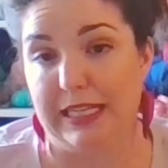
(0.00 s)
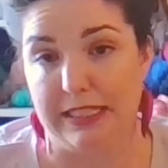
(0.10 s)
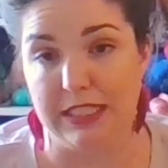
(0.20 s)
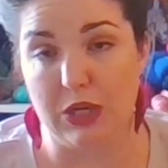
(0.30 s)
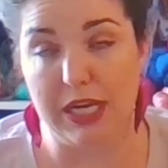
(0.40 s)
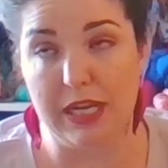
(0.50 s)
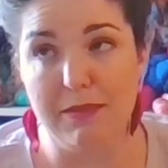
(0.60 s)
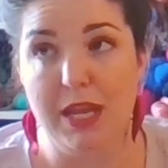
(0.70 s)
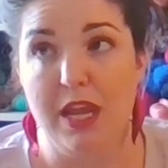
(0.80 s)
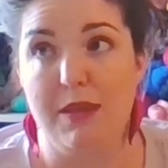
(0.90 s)
Instagram,
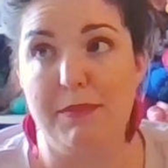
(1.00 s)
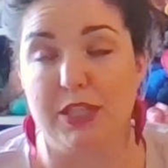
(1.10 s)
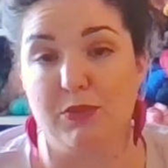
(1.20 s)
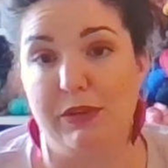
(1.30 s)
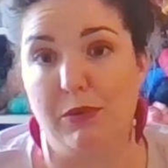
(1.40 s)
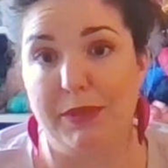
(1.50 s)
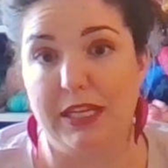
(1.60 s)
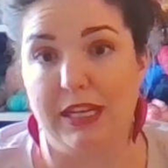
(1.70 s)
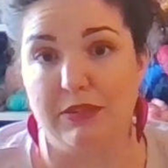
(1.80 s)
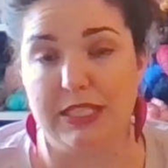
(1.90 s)
because we will be
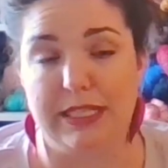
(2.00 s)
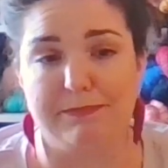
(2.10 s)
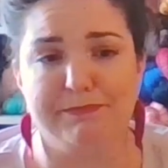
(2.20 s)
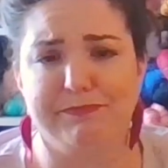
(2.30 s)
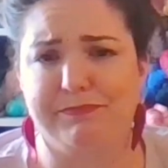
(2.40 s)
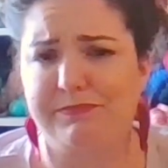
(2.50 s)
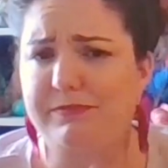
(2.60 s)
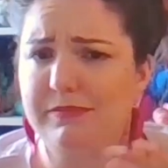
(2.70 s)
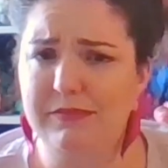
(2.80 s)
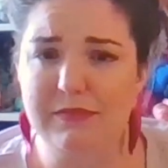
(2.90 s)
announcing
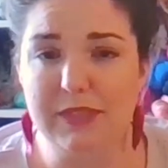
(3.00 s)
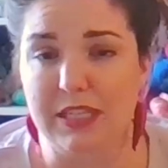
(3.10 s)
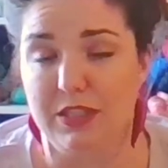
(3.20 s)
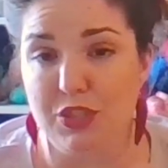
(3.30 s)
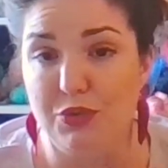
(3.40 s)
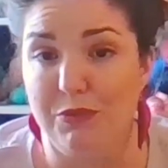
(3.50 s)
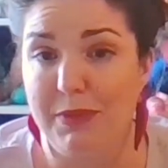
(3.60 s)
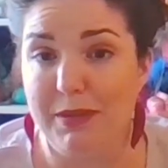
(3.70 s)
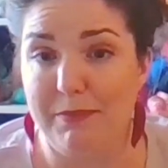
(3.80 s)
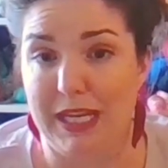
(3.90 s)
Zoom
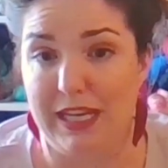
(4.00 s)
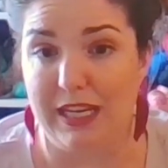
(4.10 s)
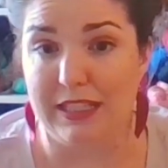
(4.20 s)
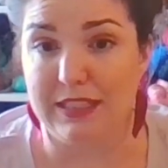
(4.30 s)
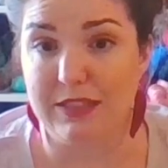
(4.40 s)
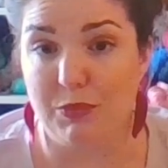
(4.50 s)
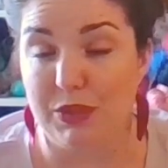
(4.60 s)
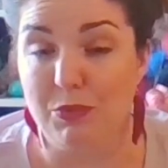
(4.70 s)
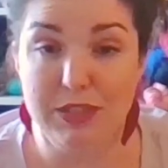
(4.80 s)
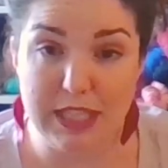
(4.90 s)
meetings with
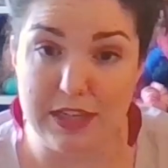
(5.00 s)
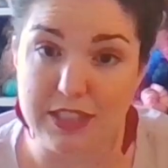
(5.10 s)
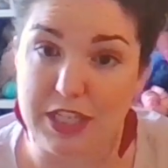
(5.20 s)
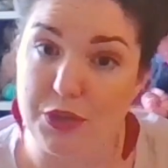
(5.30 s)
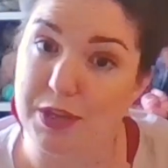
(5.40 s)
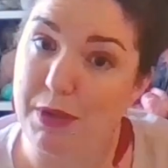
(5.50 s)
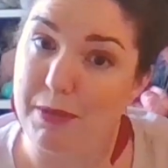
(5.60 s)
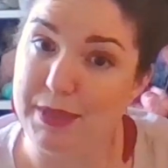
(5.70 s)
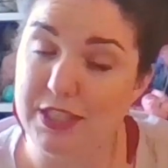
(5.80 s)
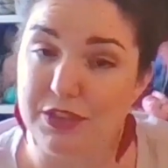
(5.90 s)
Wool Slayers that you can
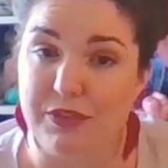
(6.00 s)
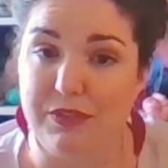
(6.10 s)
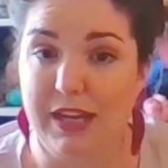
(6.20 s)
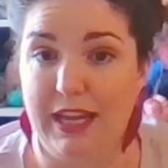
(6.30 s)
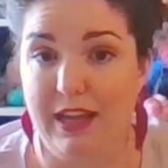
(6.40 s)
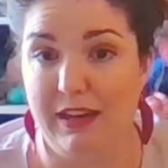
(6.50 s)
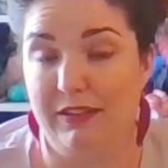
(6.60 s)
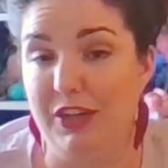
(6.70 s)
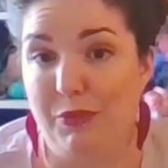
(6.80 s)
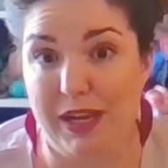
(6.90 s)
pop into. And,
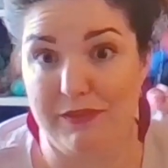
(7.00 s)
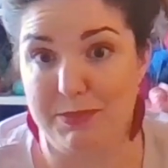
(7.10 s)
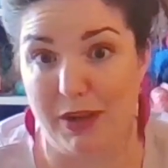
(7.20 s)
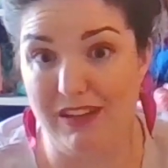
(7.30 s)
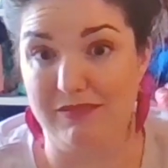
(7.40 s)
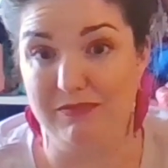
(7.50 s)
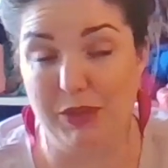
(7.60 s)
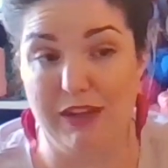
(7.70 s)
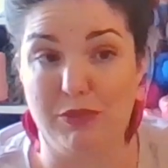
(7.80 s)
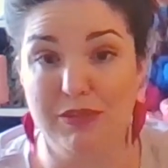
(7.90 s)
we
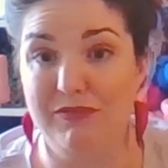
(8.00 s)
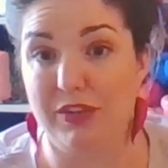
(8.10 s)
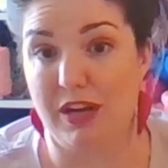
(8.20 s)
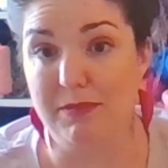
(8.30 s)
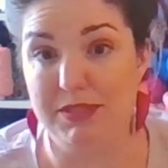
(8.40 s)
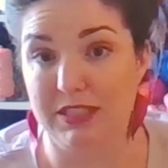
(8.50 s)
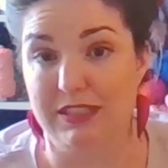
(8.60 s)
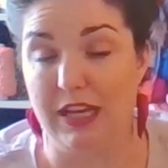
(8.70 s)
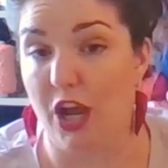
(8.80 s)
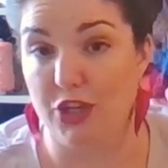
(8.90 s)
have room for up to
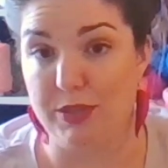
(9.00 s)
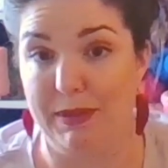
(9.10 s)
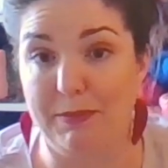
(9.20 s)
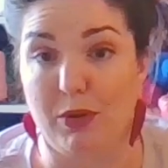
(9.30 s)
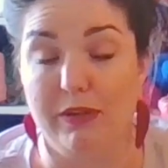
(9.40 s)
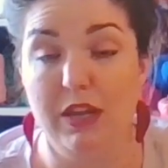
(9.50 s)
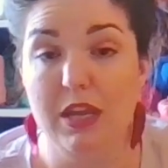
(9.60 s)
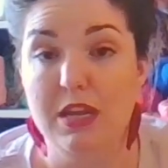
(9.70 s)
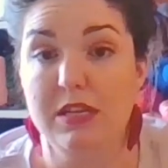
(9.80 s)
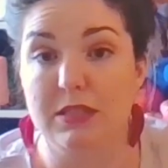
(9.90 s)
100 people.
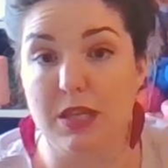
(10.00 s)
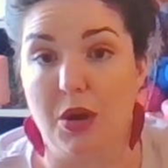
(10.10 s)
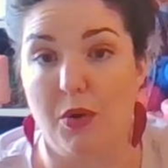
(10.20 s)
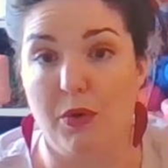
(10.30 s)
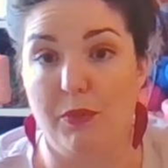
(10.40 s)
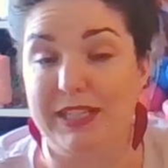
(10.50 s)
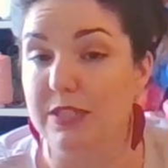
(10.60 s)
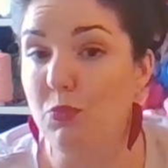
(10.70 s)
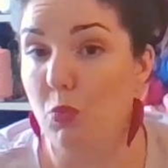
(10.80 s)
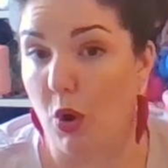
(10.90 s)
So we
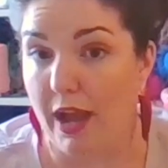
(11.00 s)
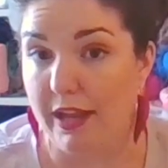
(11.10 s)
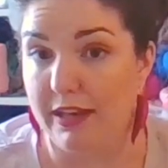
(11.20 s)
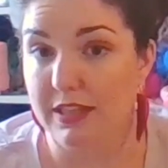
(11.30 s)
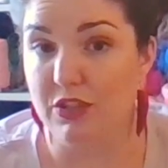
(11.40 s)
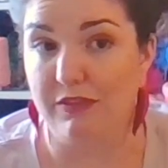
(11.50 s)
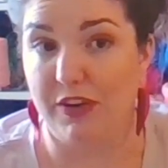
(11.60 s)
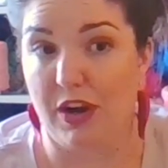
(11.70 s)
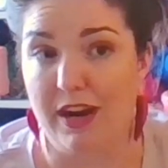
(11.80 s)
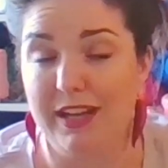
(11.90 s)
did one so
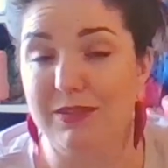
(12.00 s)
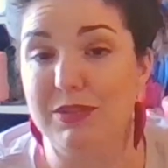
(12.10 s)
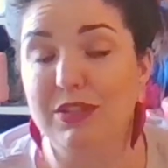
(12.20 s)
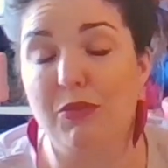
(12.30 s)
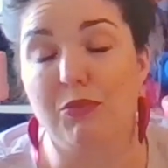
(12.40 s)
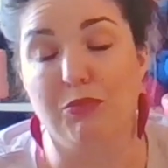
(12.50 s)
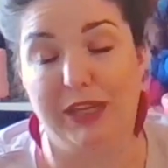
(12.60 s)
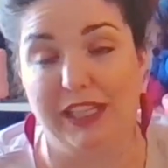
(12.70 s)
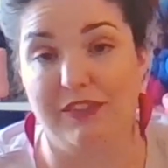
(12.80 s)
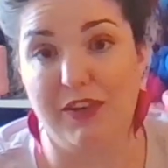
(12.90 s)
far and it was
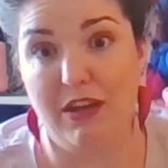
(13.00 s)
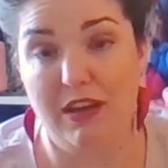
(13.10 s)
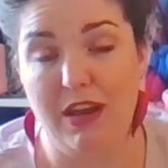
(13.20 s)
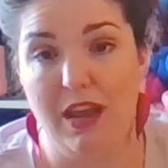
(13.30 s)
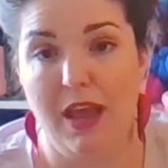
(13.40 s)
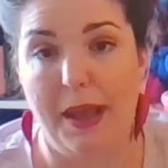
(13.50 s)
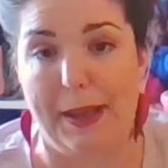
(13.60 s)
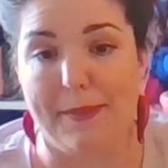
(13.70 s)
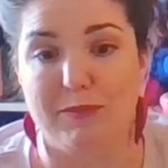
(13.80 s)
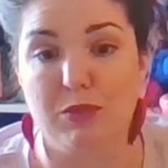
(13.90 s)
really fun.
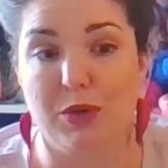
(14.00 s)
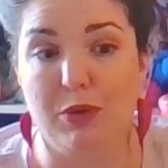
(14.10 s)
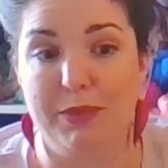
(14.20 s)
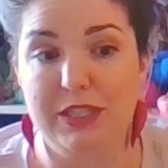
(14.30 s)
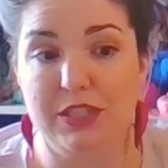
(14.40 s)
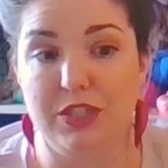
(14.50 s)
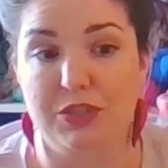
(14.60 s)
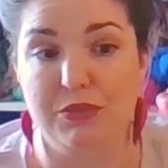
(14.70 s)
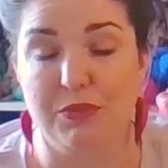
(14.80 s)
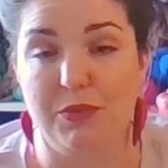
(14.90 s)
So we're hoping to
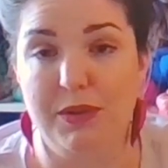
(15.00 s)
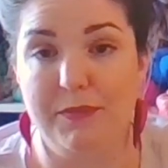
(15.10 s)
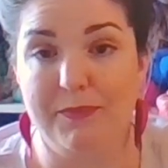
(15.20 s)
do